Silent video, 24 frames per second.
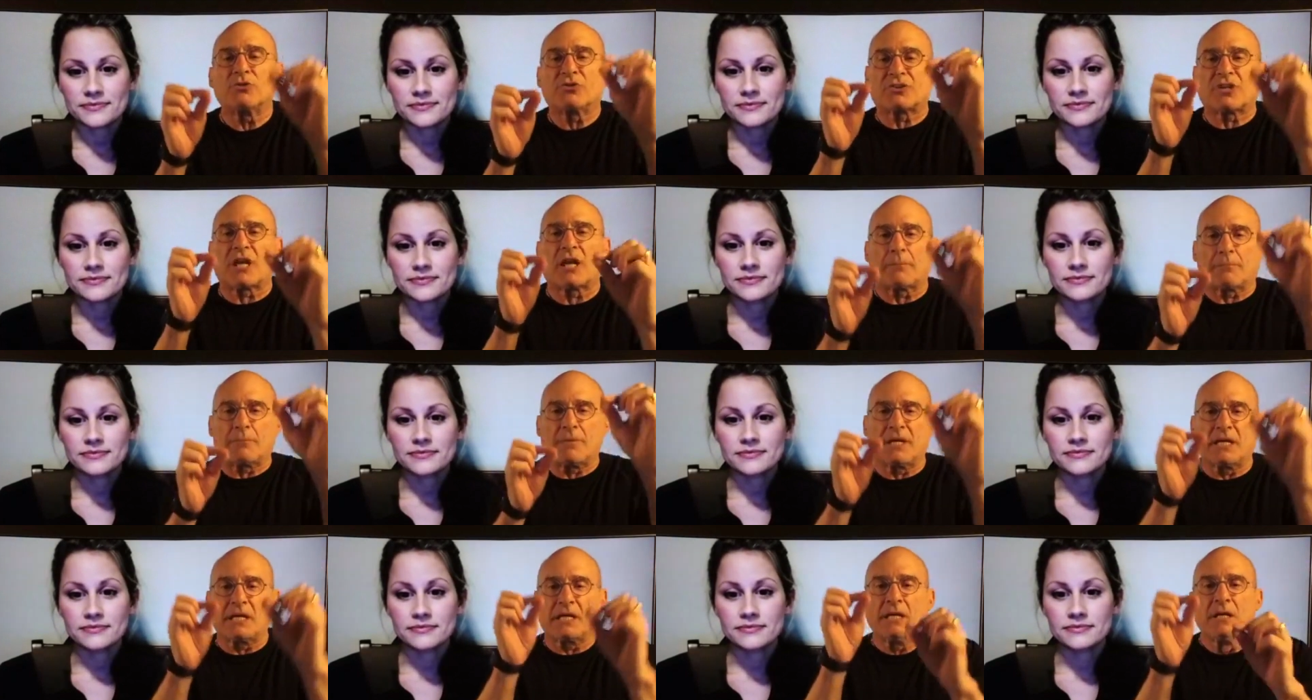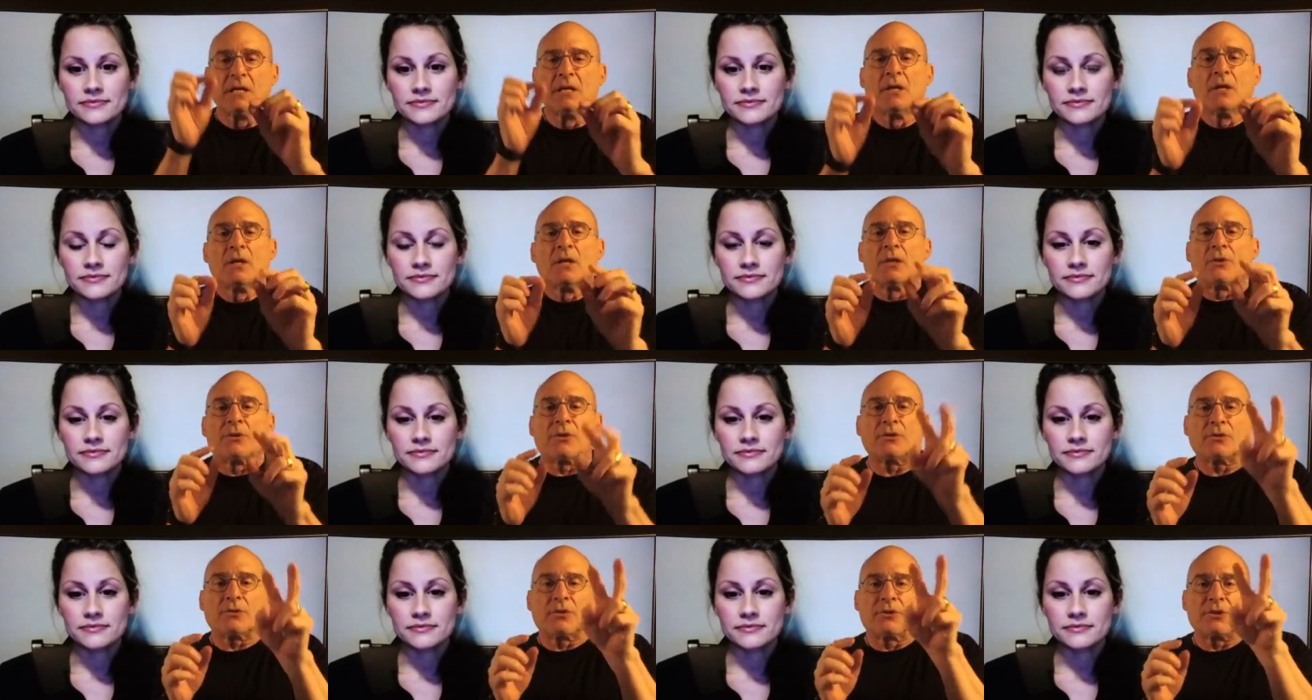Speaker 1: sent me
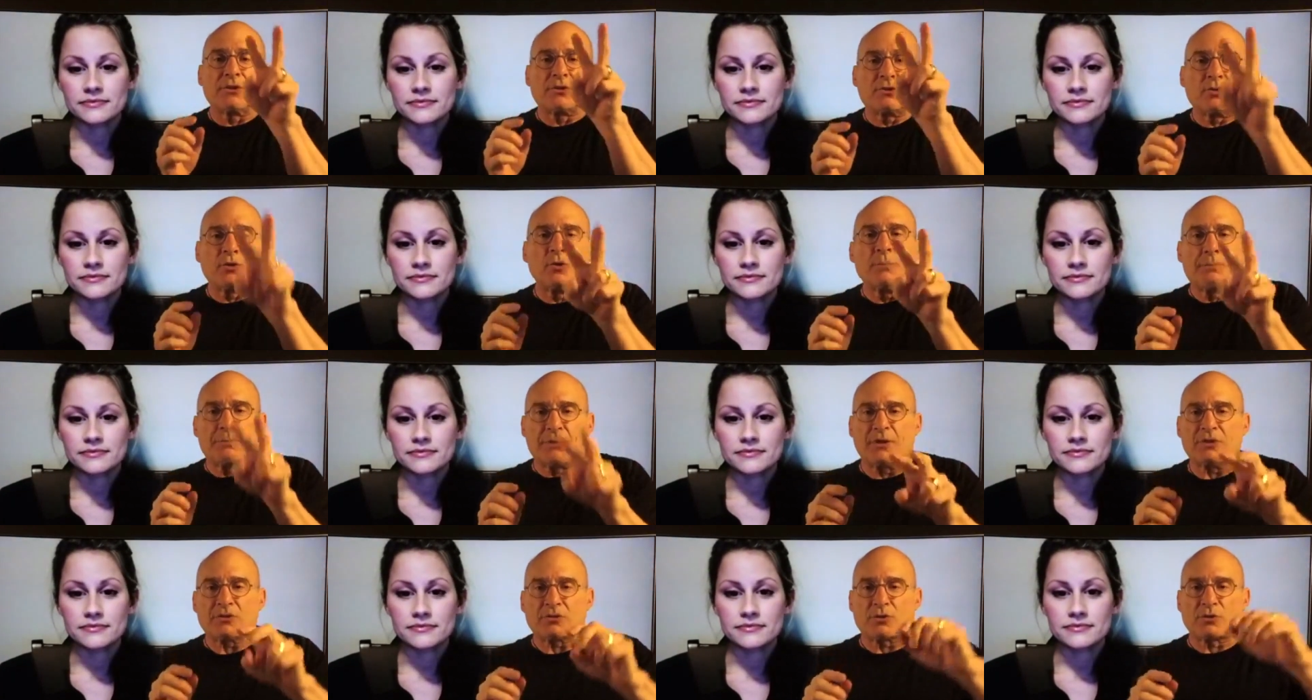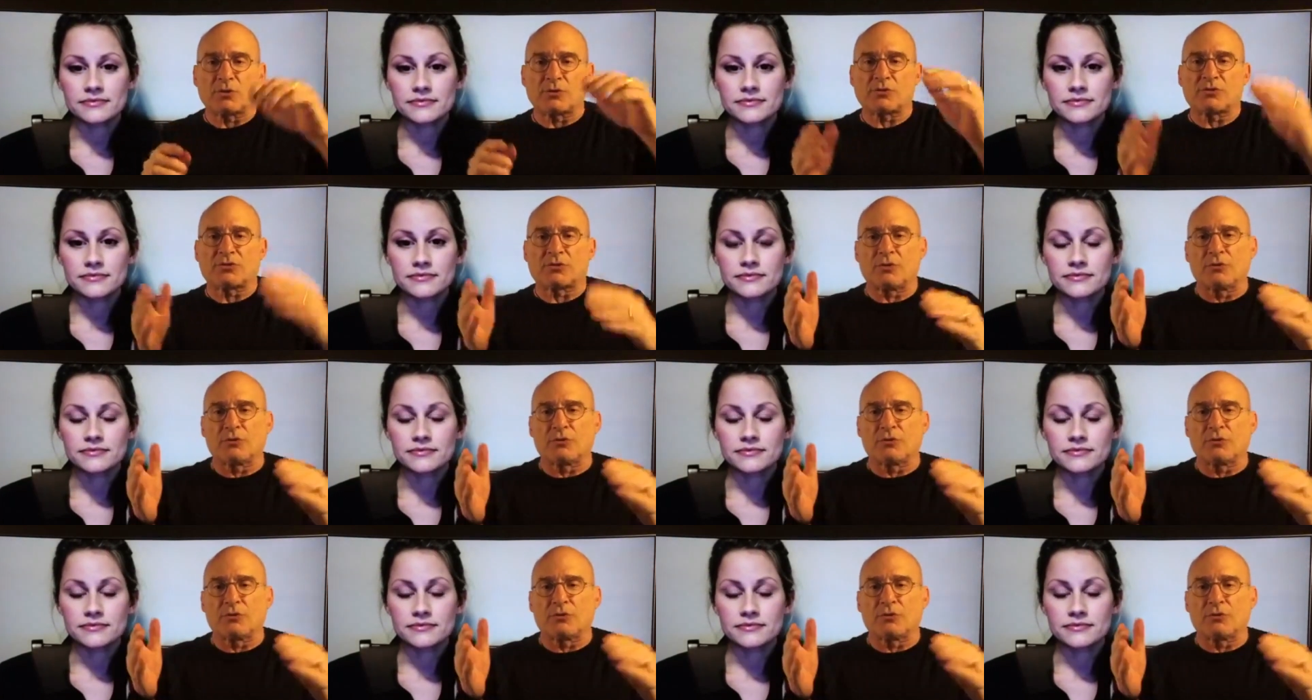the the two pictures.